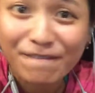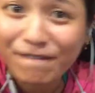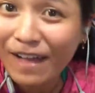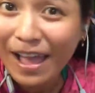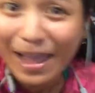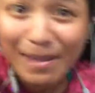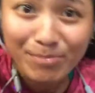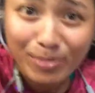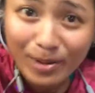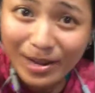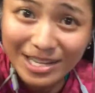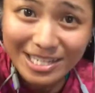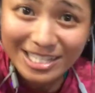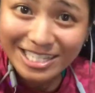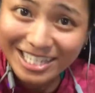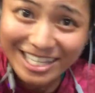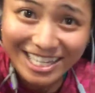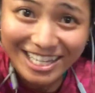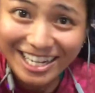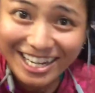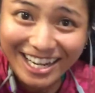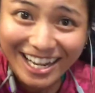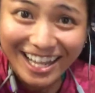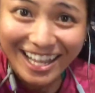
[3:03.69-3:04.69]

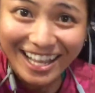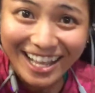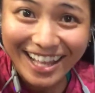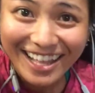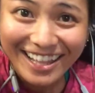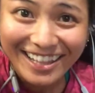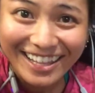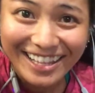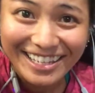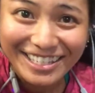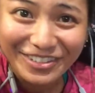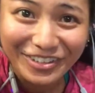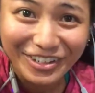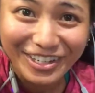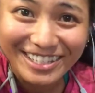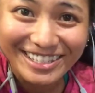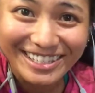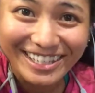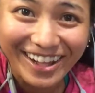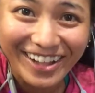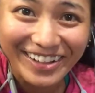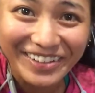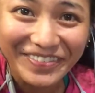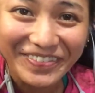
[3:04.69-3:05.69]
vibration. That's what
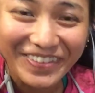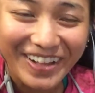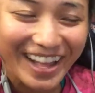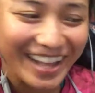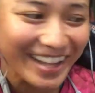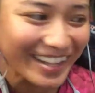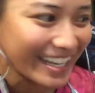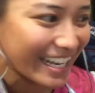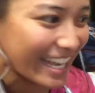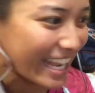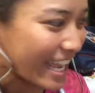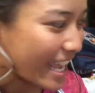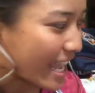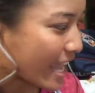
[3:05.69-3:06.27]
it's all about.